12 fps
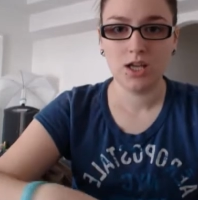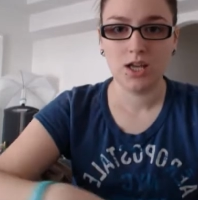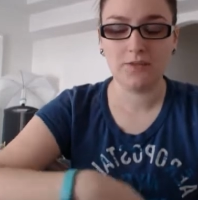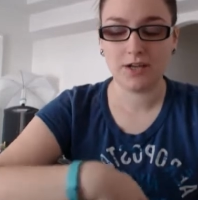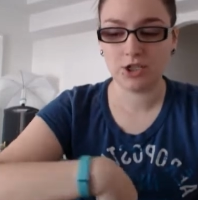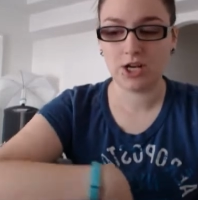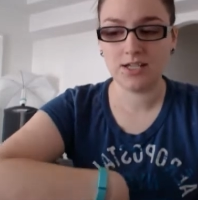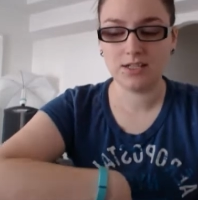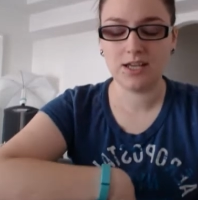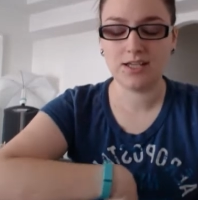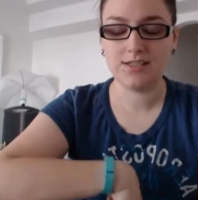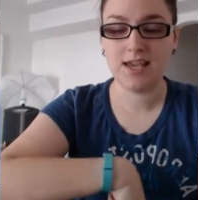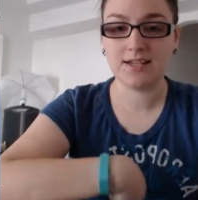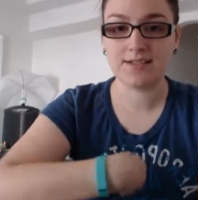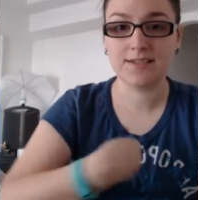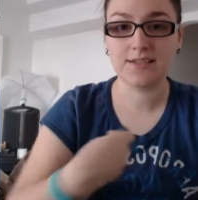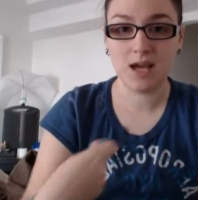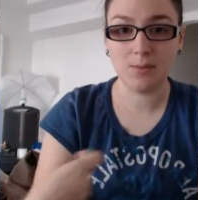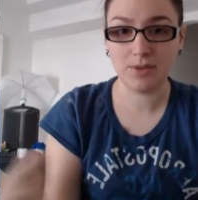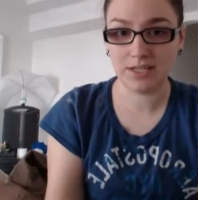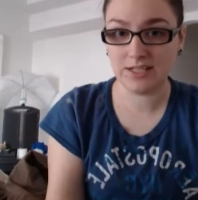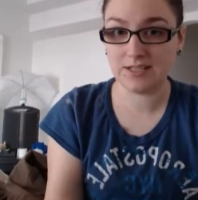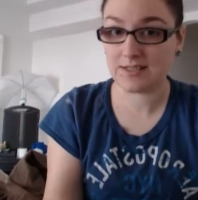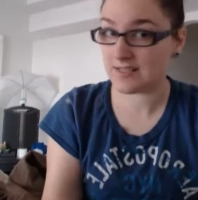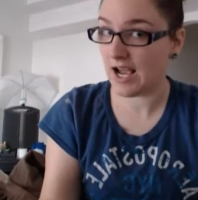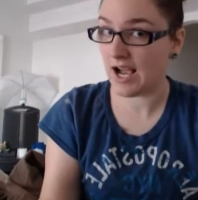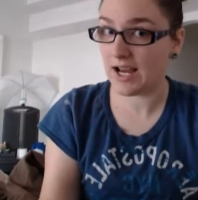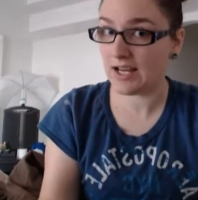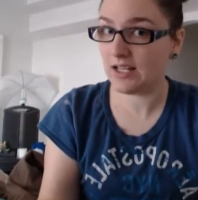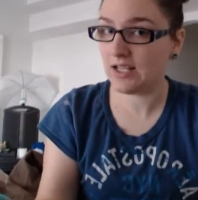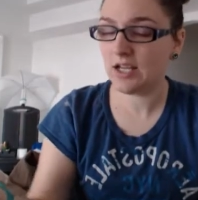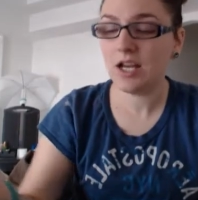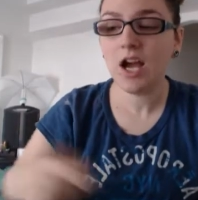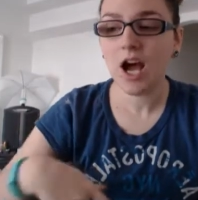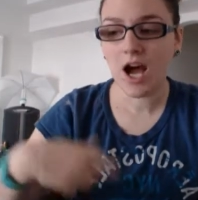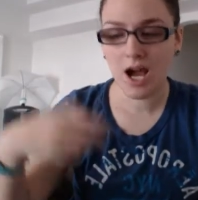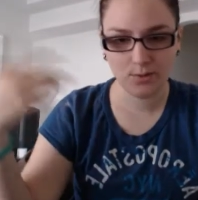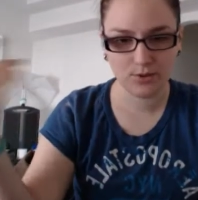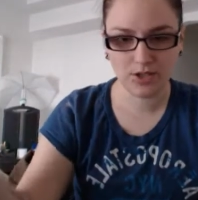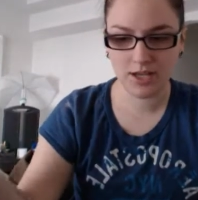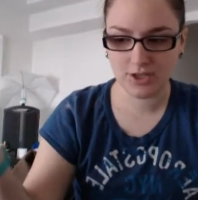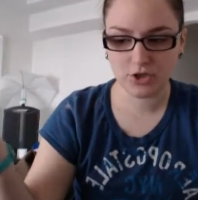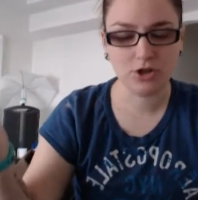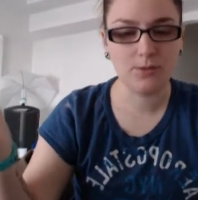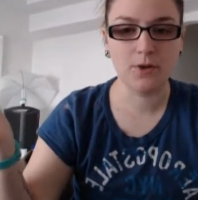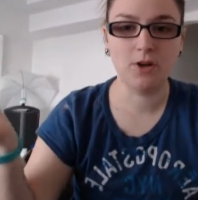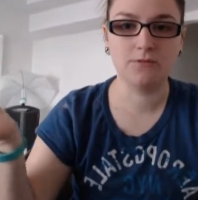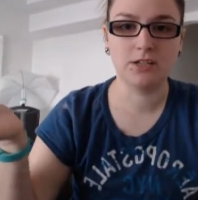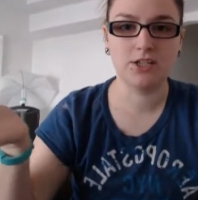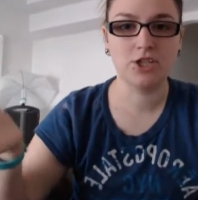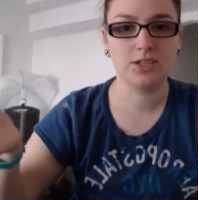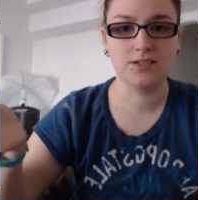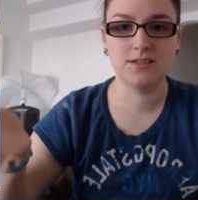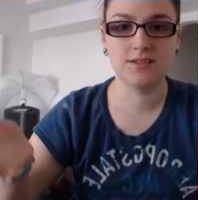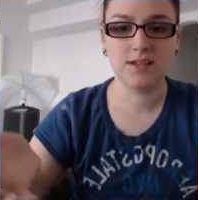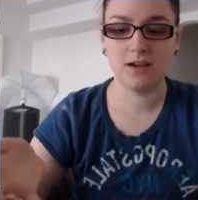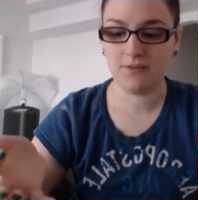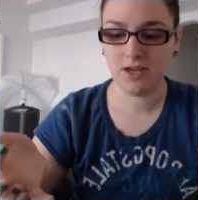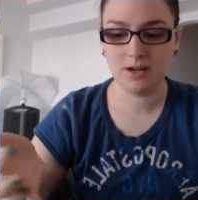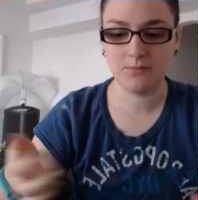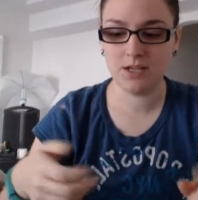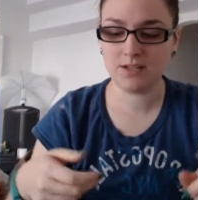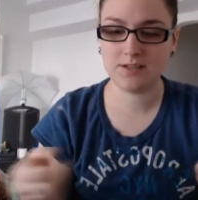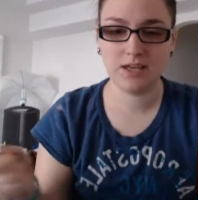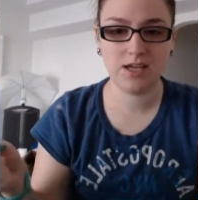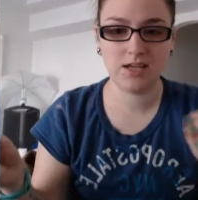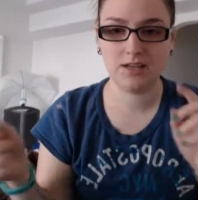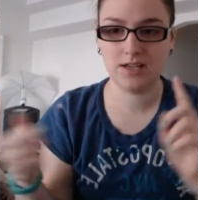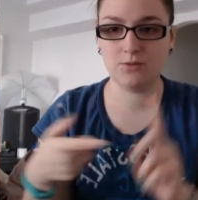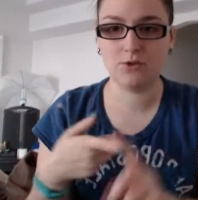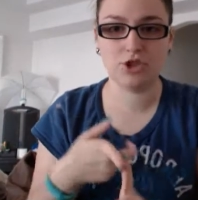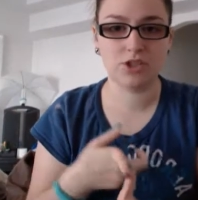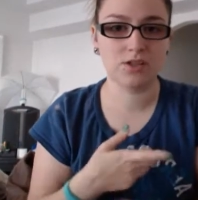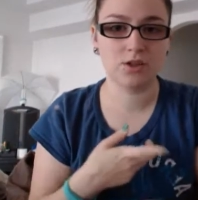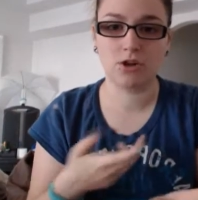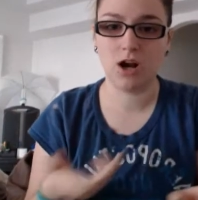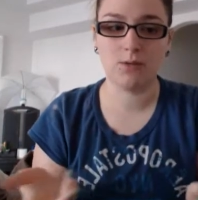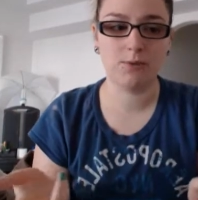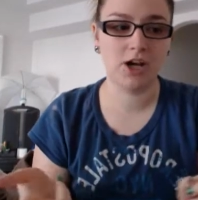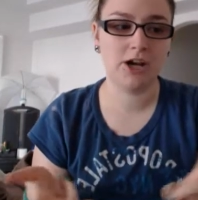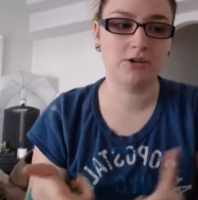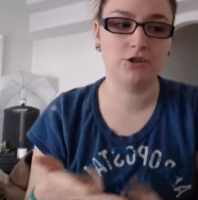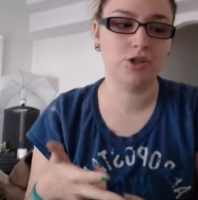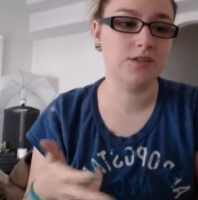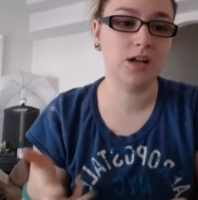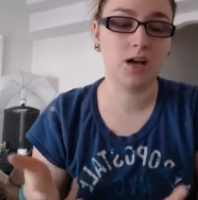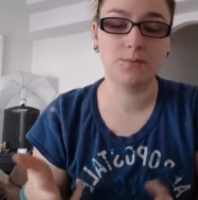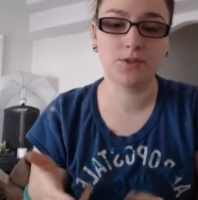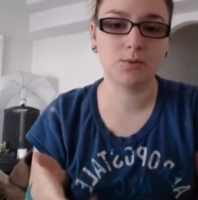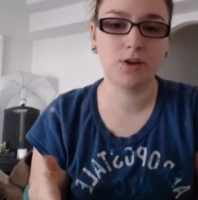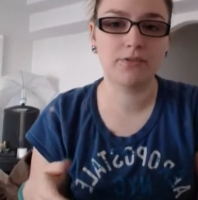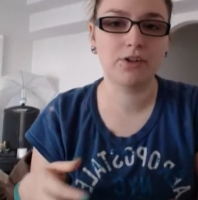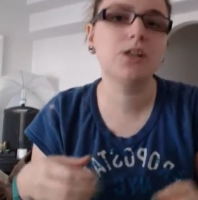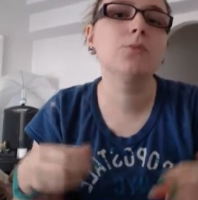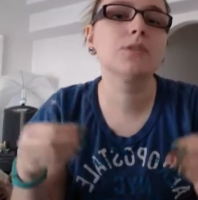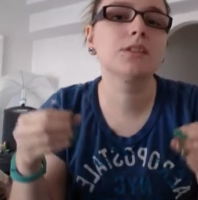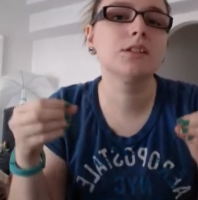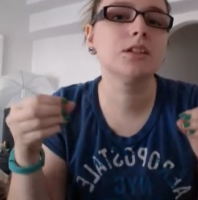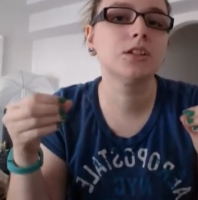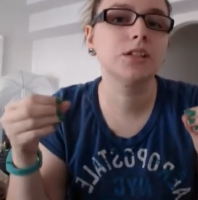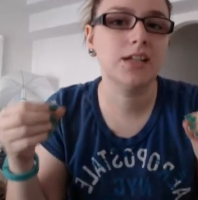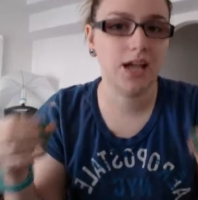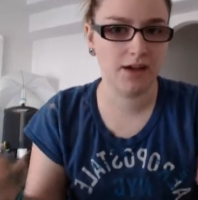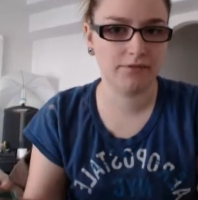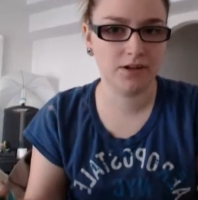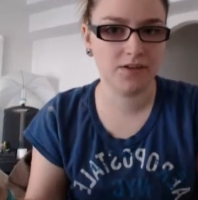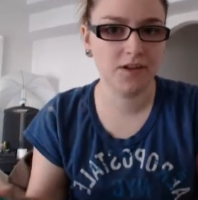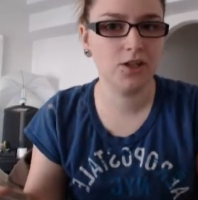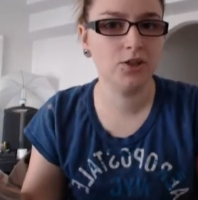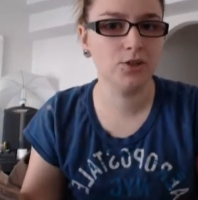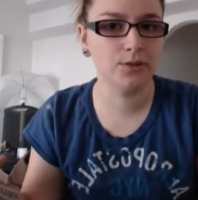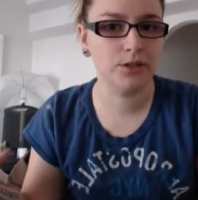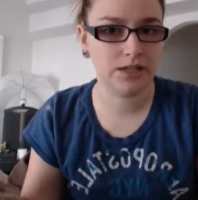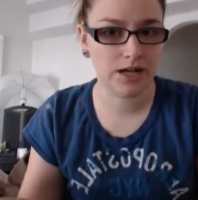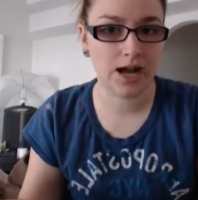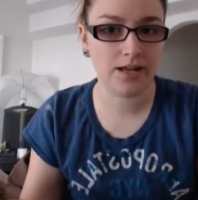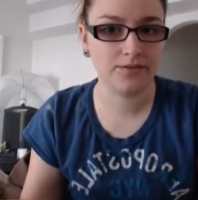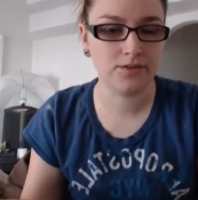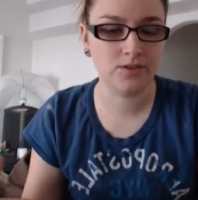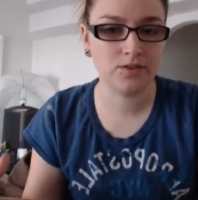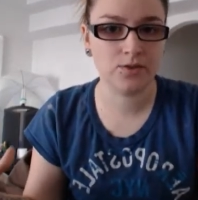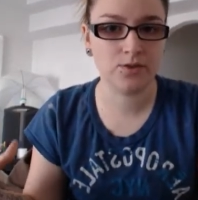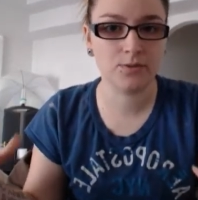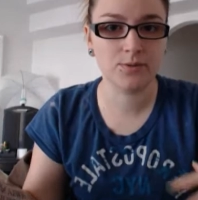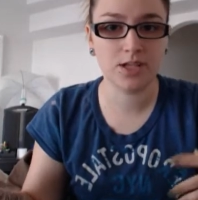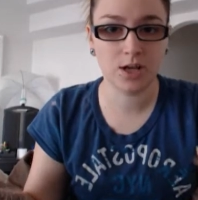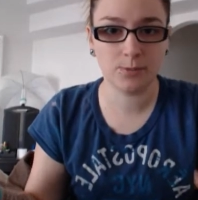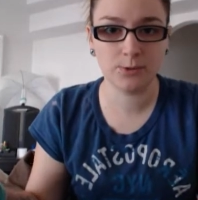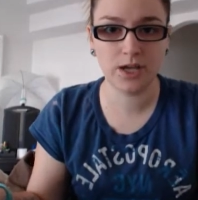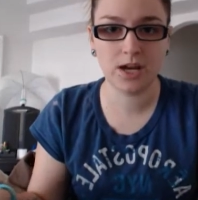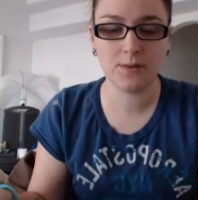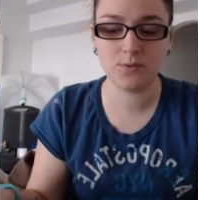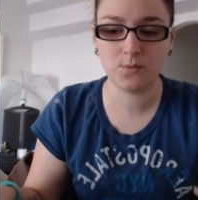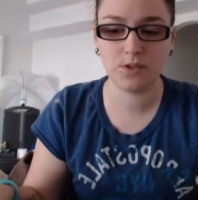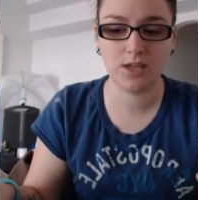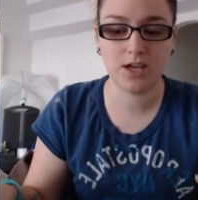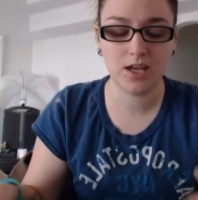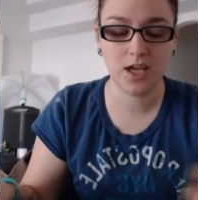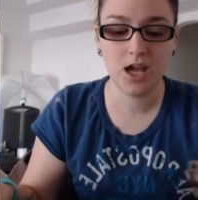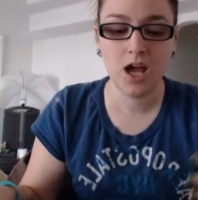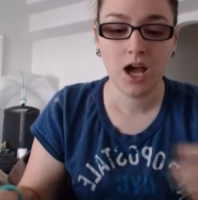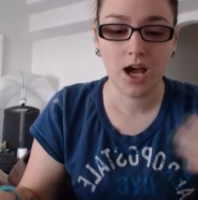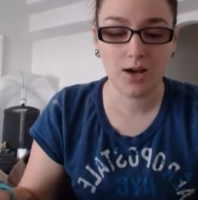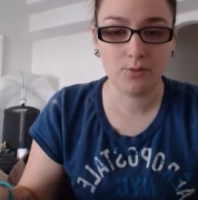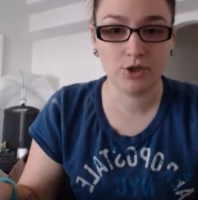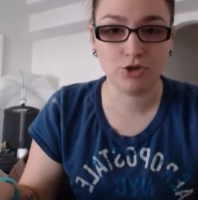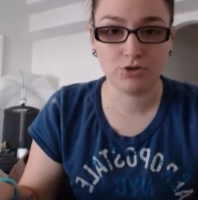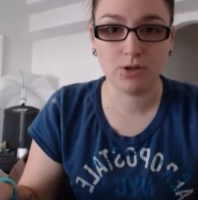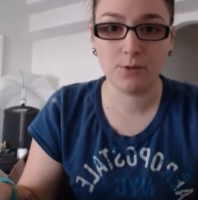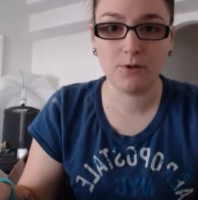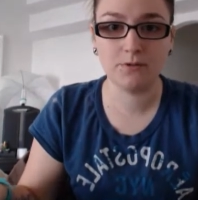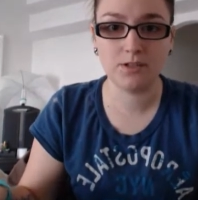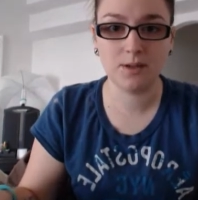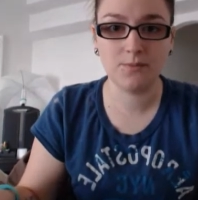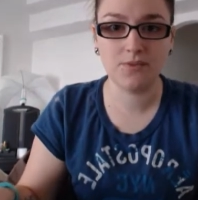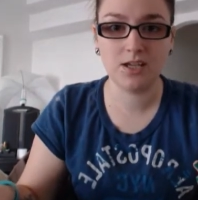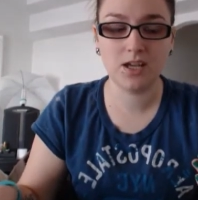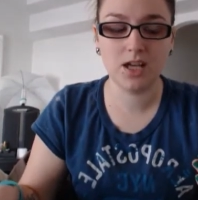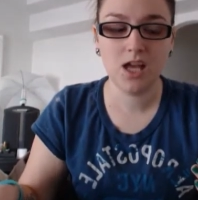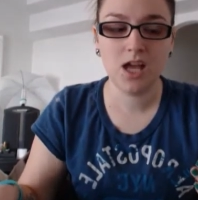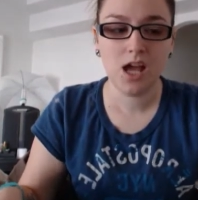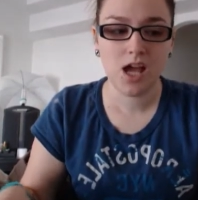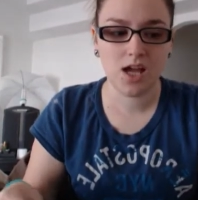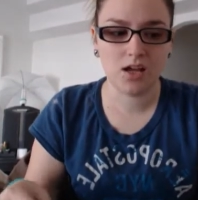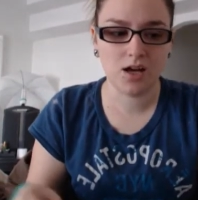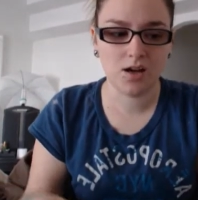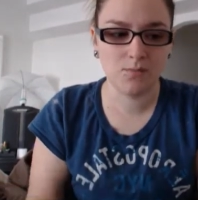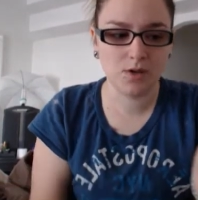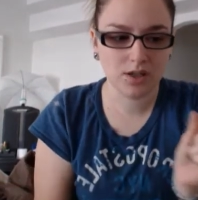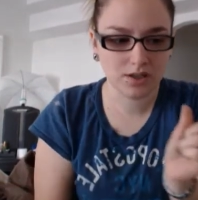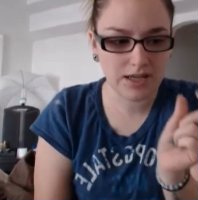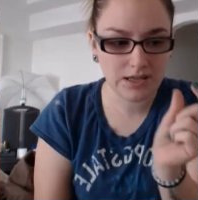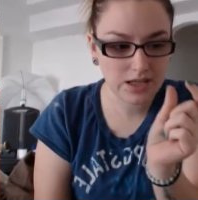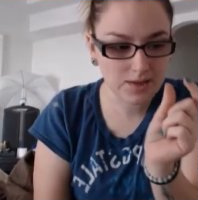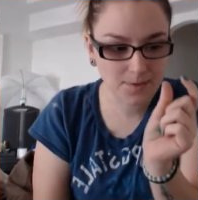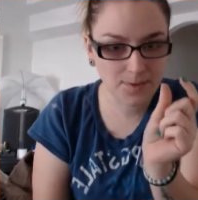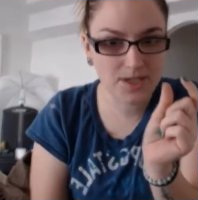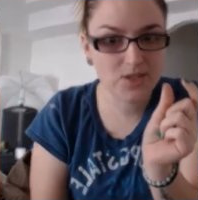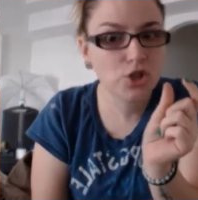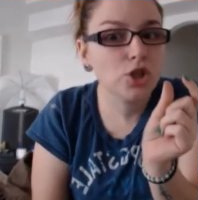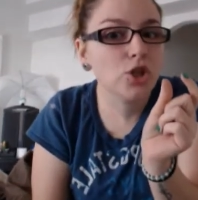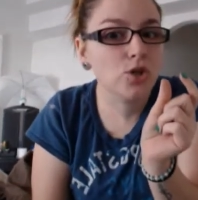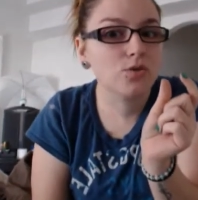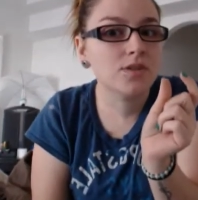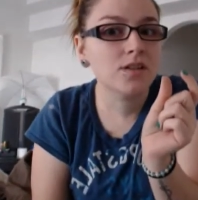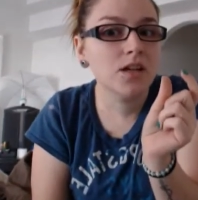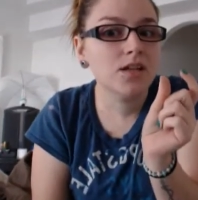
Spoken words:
if I tried to like take a step inside, I would like trip over dishes and stuff. And I'm not saying like it was just the crock pot or just cups or whatever. It was literally everything, including knives. So there was a couple times where like I would trip over something and come like this close